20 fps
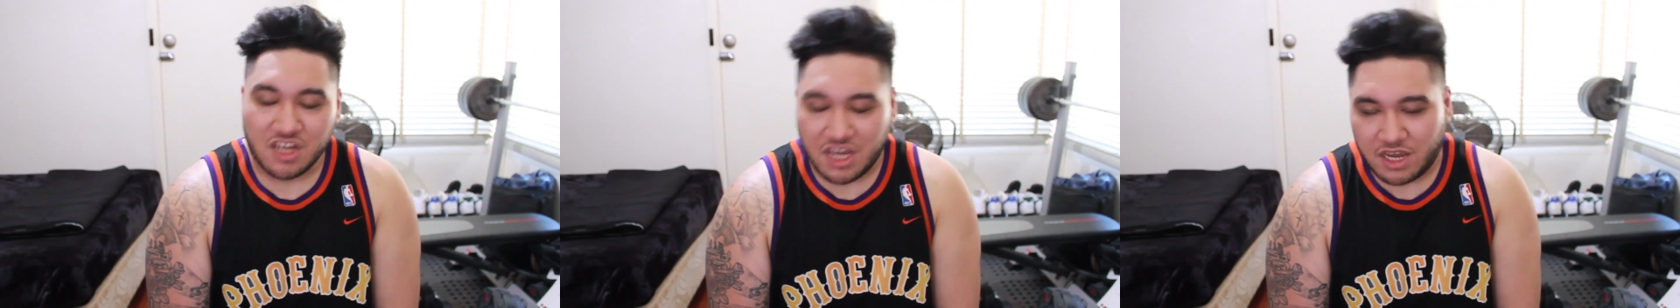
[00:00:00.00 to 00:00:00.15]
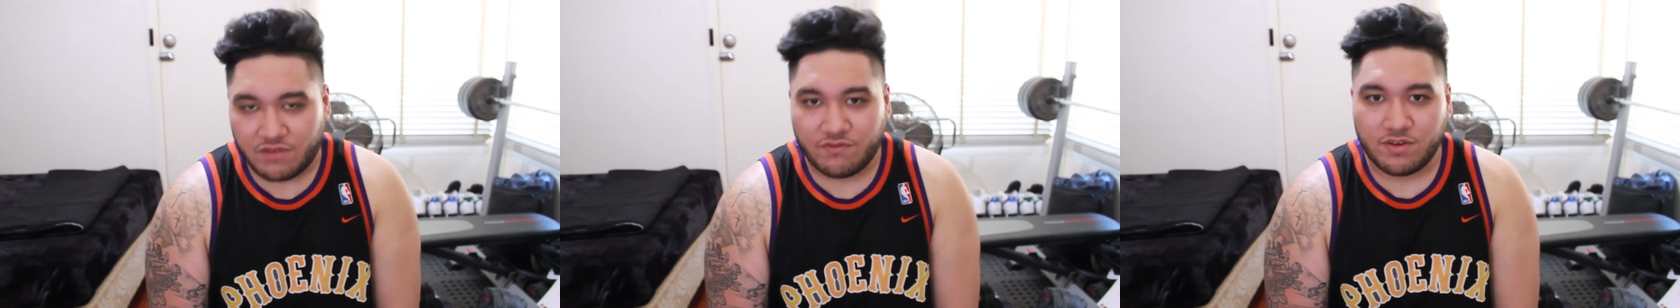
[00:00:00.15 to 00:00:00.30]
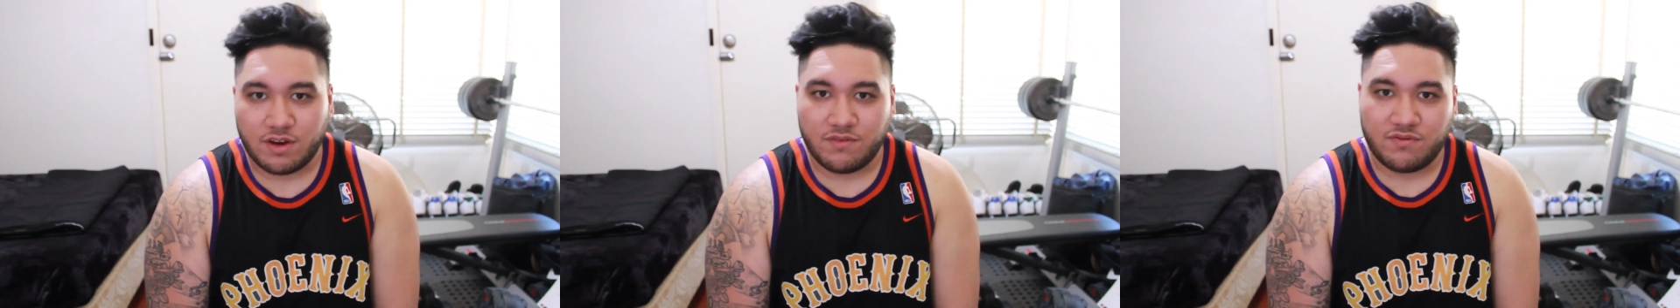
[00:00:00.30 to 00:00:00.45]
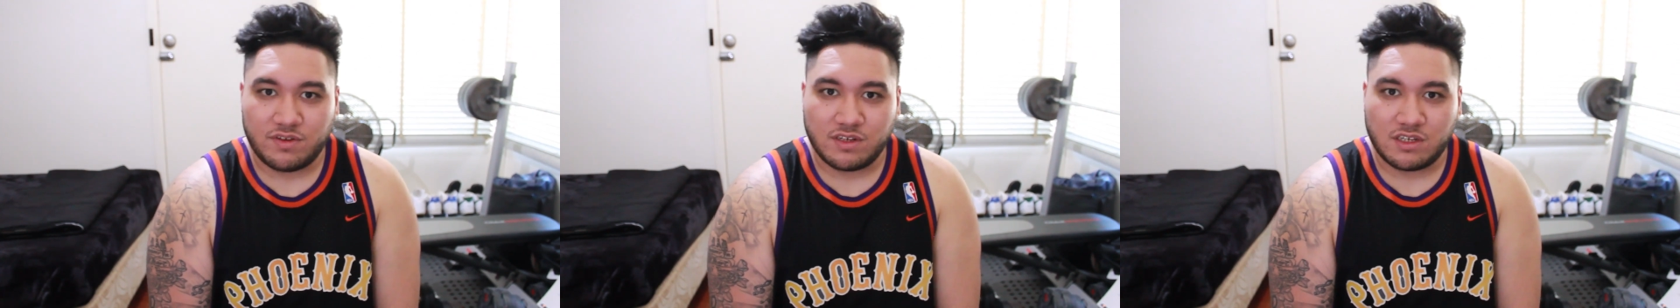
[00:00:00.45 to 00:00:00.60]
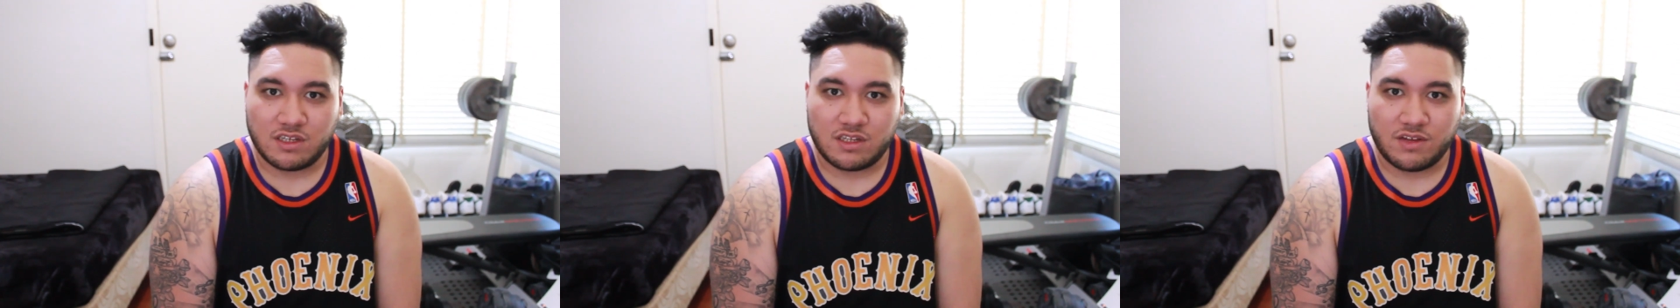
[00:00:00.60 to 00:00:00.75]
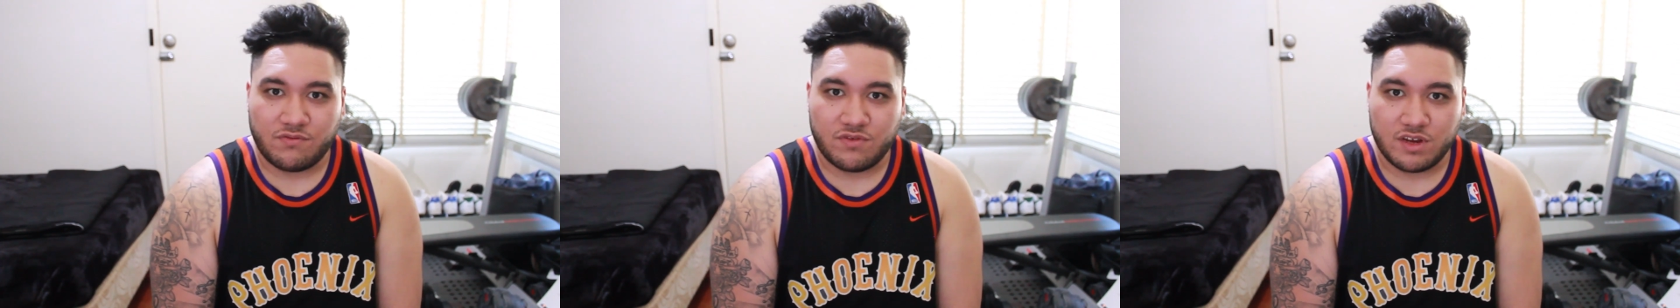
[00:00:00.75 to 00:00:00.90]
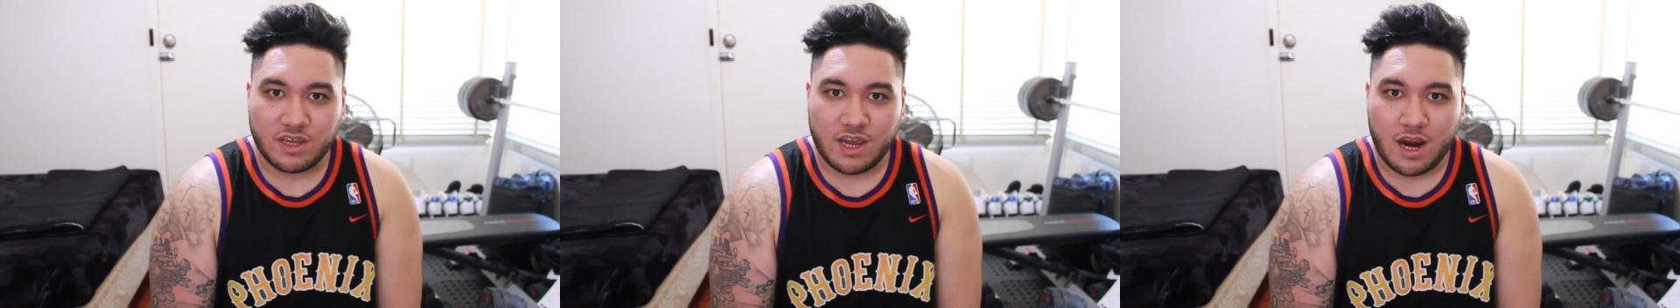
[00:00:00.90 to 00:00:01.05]
even if it's a
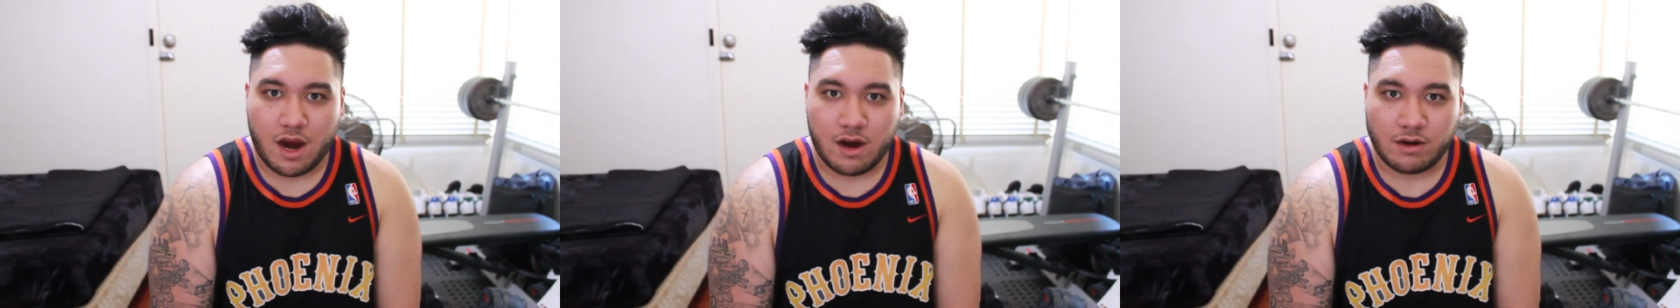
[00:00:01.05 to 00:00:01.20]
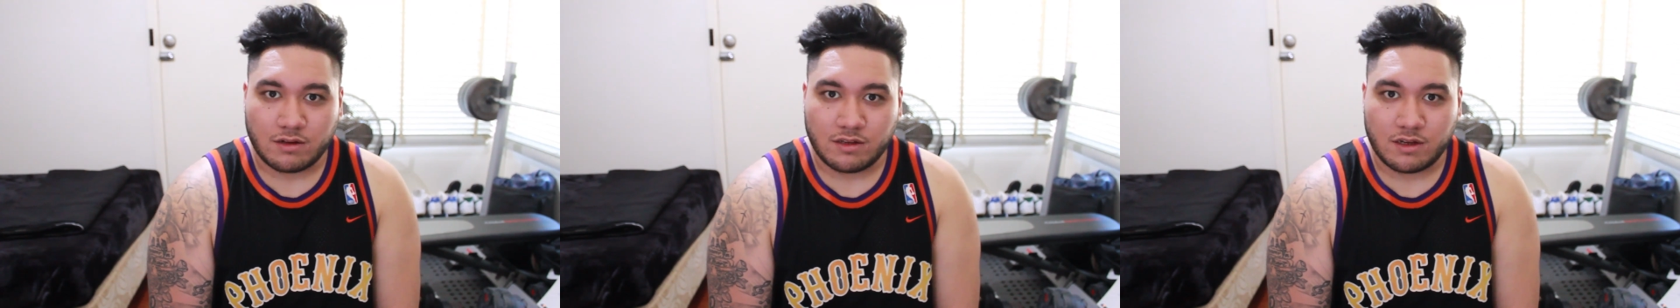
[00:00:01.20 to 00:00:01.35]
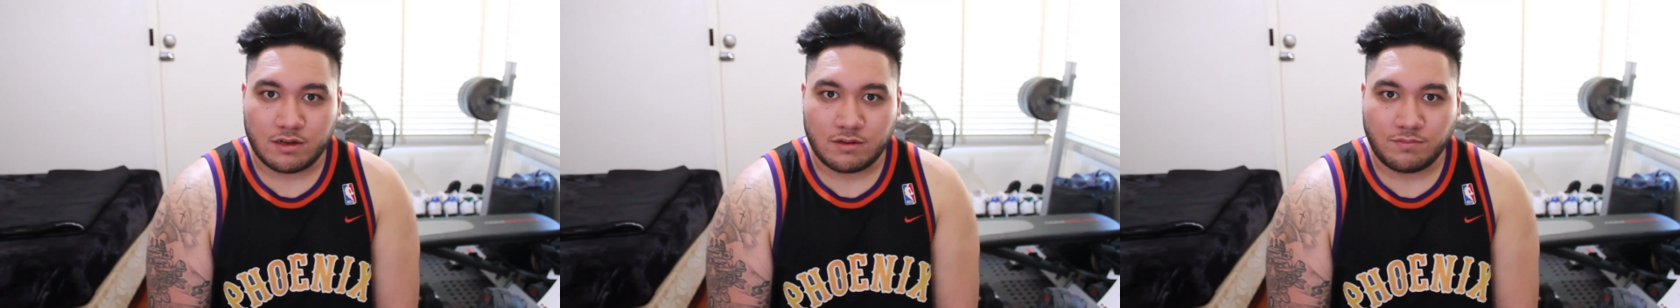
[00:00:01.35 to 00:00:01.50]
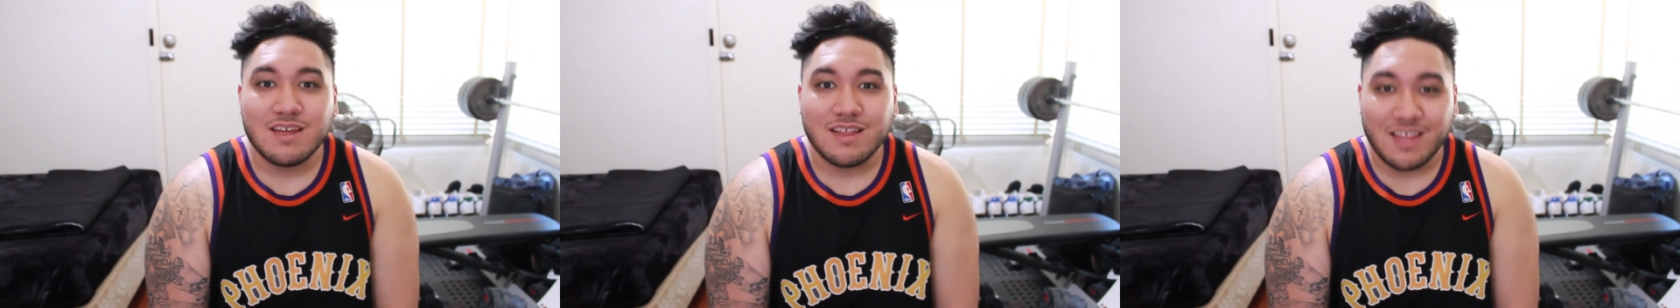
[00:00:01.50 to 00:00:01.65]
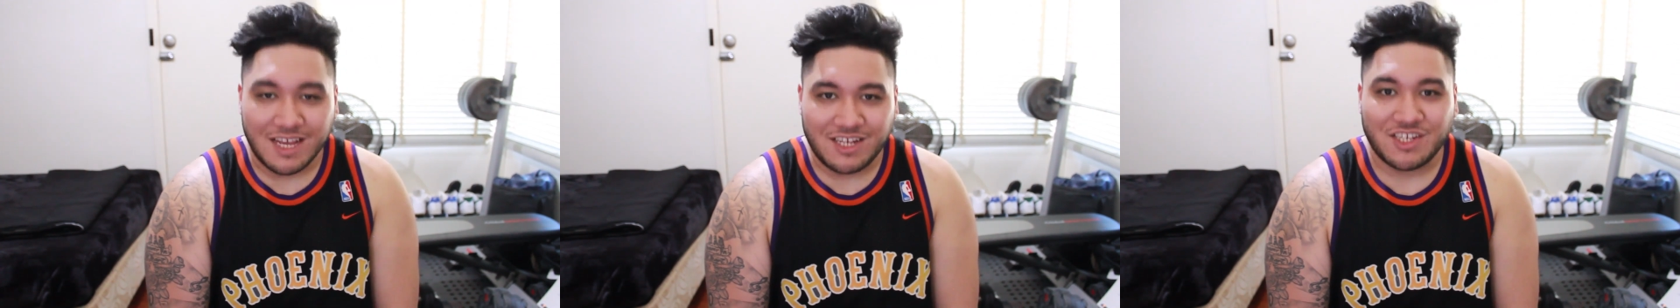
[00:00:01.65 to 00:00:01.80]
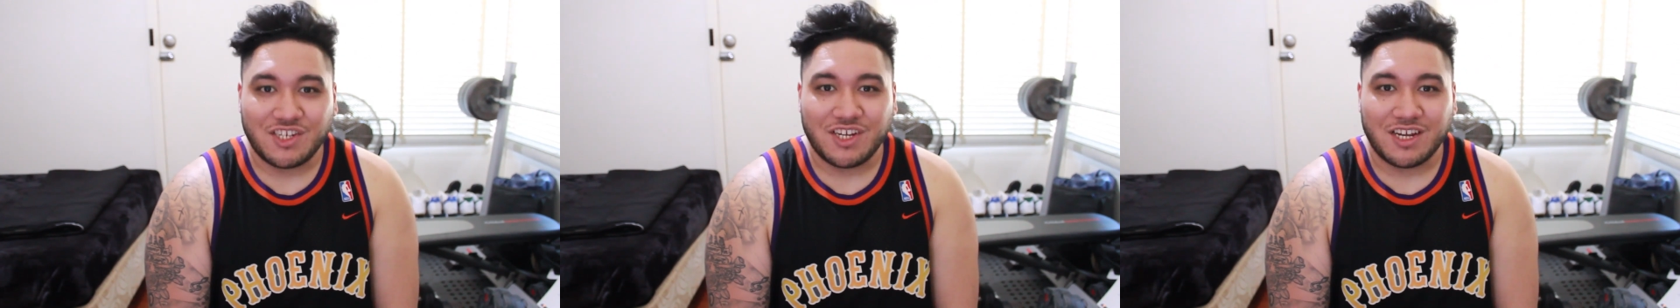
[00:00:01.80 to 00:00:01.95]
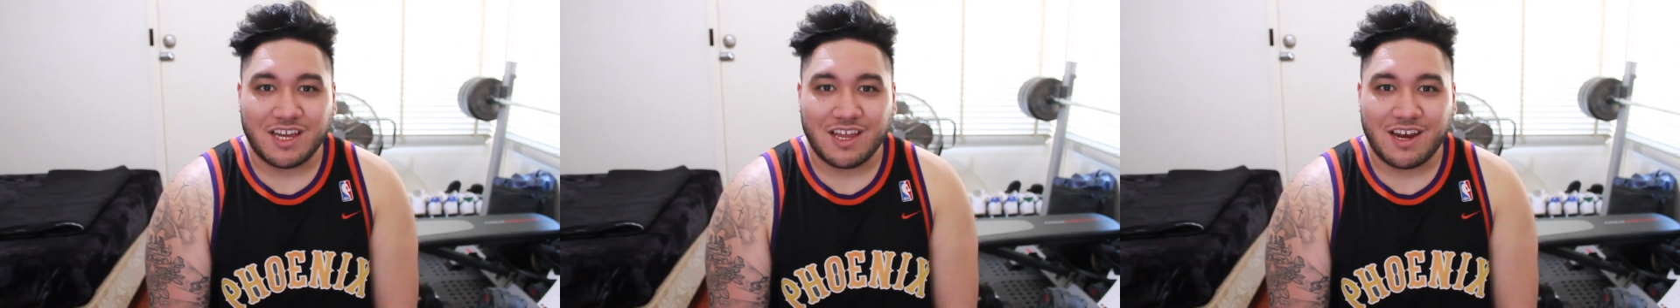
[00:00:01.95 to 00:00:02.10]
different character.
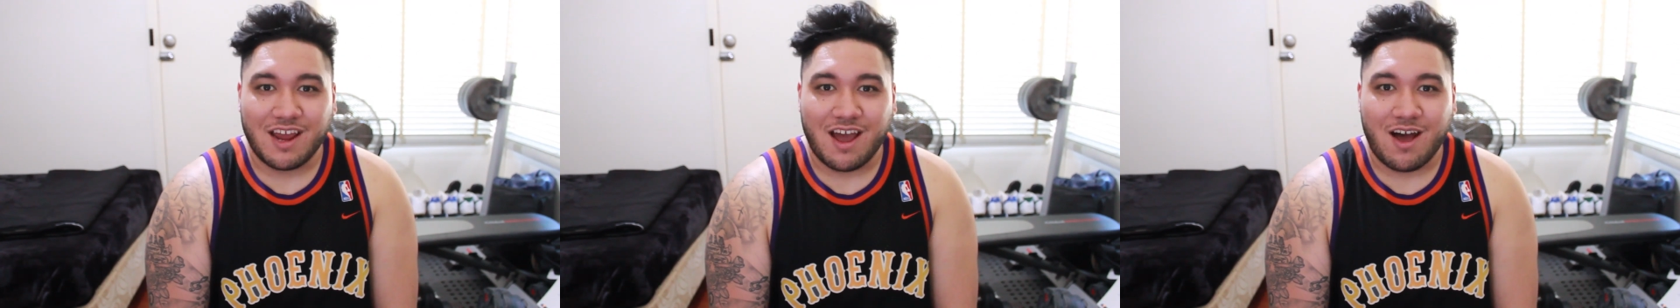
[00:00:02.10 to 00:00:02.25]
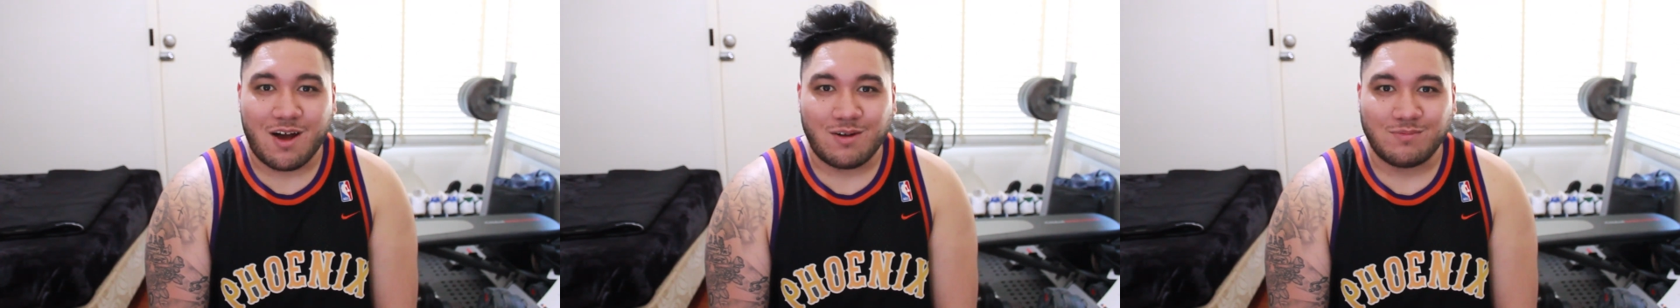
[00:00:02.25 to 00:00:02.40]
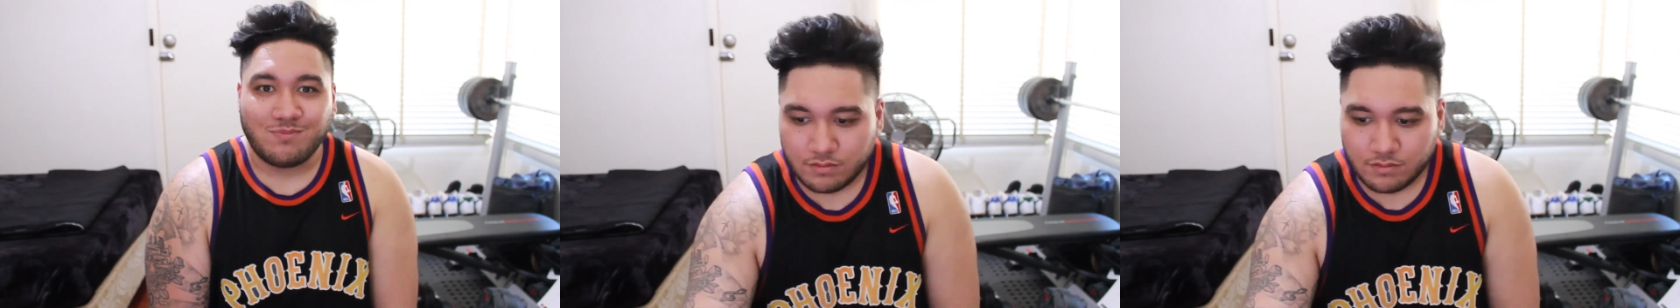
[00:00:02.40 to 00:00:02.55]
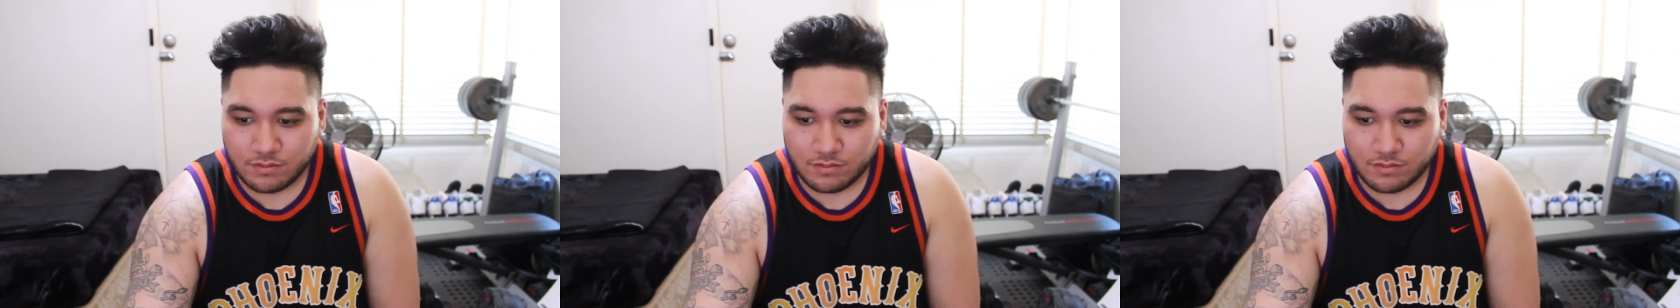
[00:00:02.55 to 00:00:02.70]
Let's check it out.